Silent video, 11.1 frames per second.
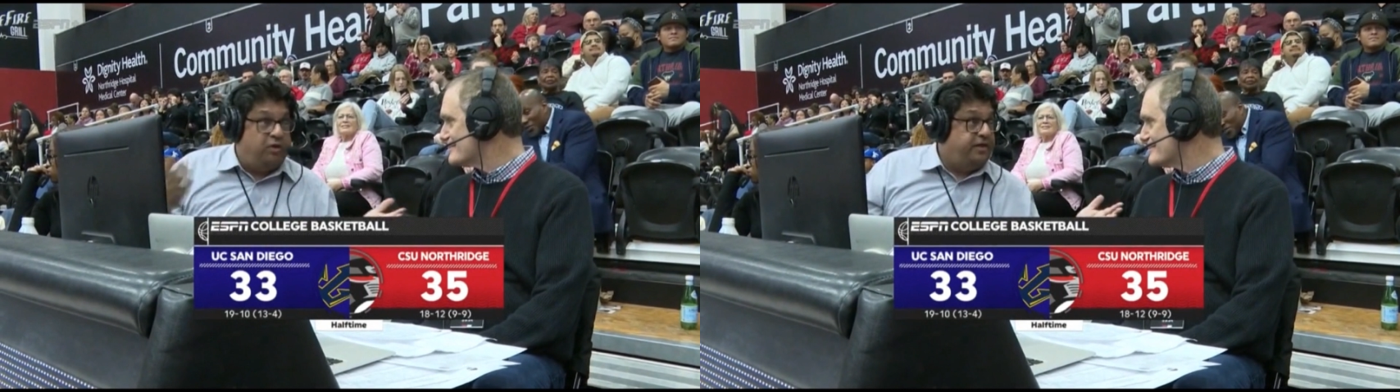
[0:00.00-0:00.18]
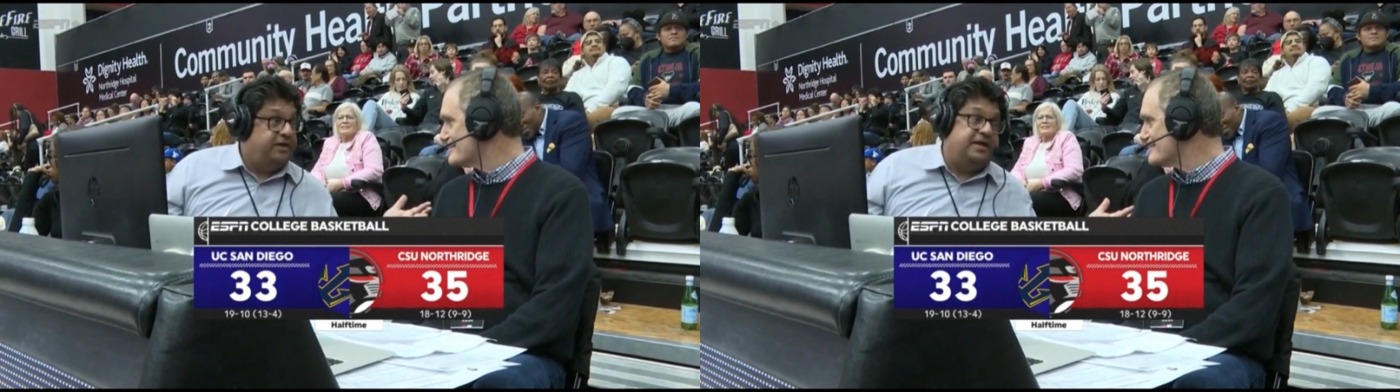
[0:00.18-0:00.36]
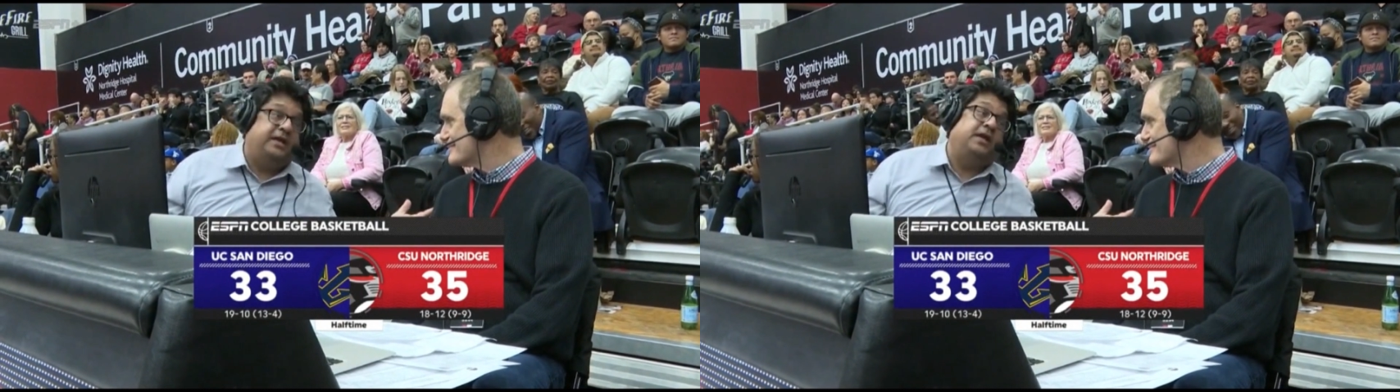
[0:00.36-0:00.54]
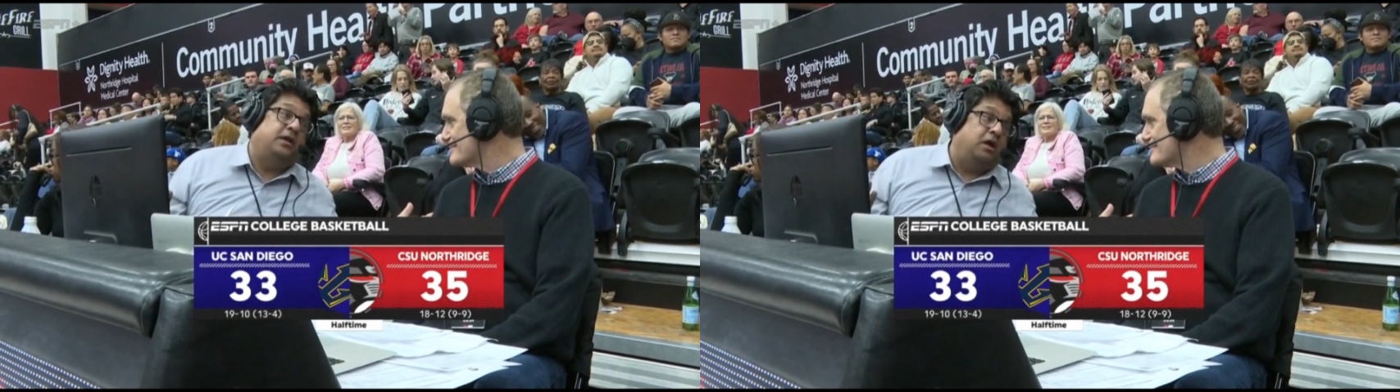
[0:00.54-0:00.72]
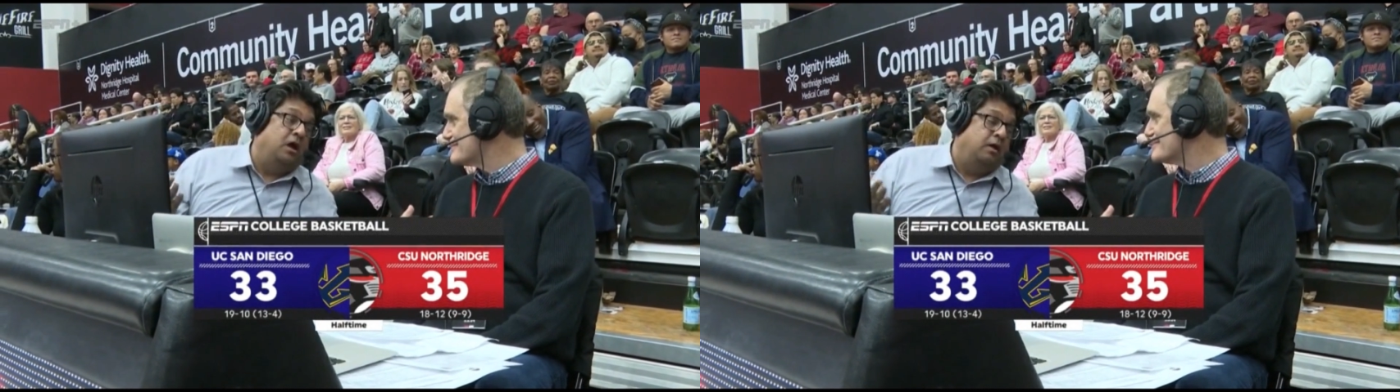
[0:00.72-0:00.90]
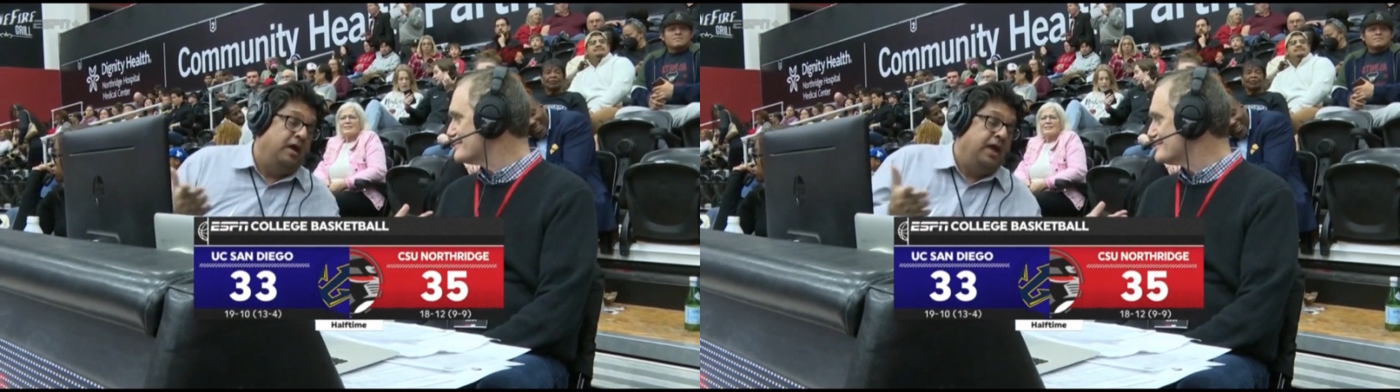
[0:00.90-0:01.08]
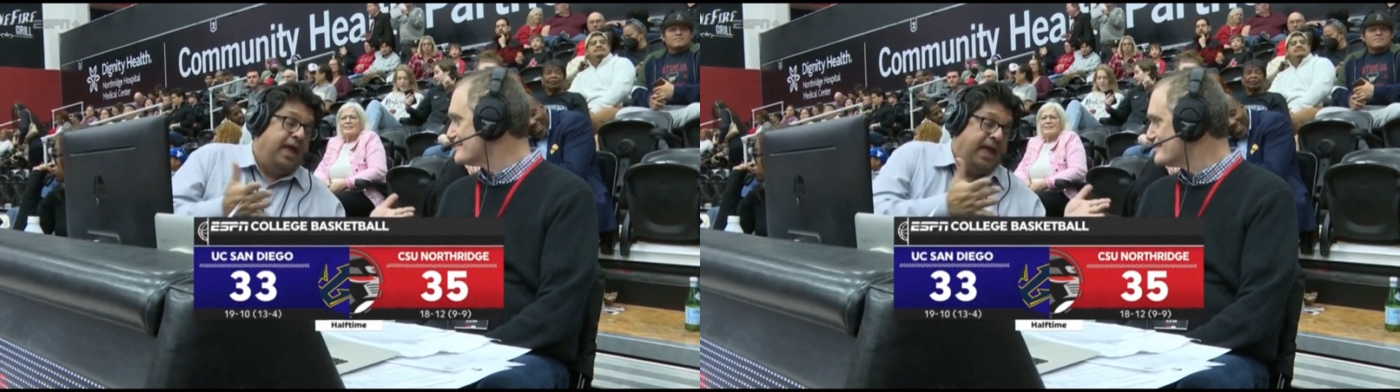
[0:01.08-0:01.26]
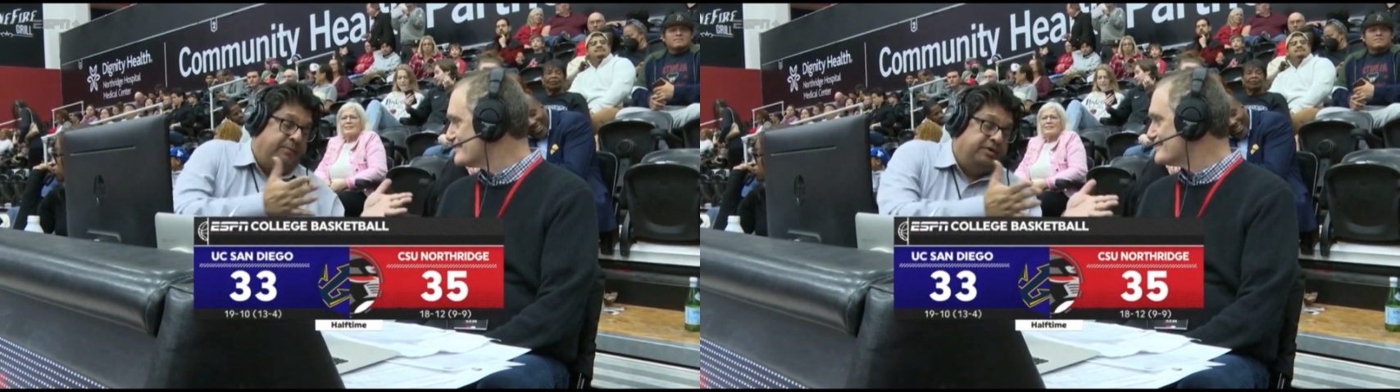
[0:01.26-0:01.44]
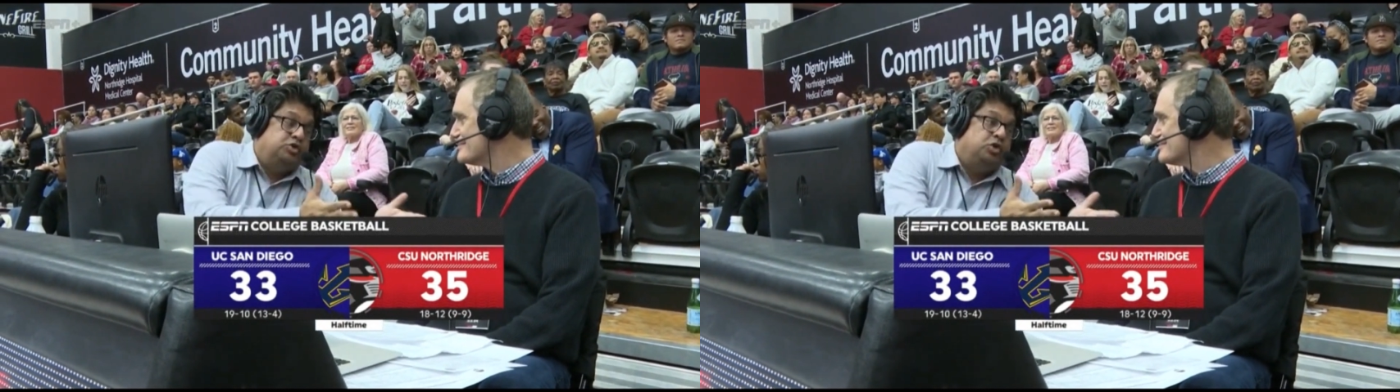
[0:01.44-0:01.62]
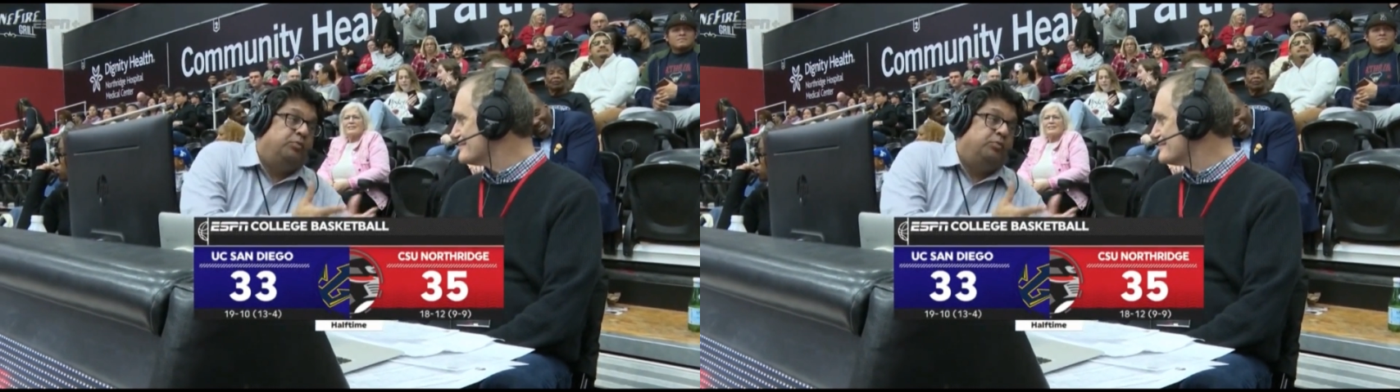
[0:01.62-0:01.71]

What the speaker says: than a decade ago, and we do